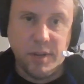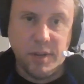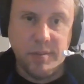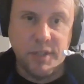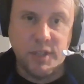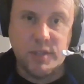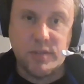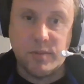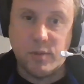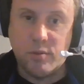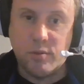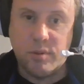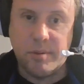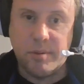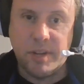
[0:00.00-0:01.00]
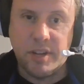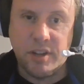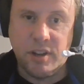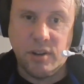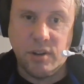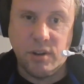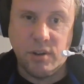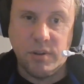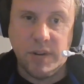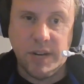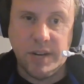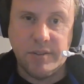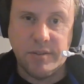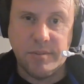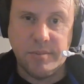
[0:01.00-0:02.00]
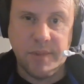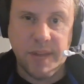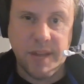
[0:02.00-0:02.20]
moments and we were probably a goal away from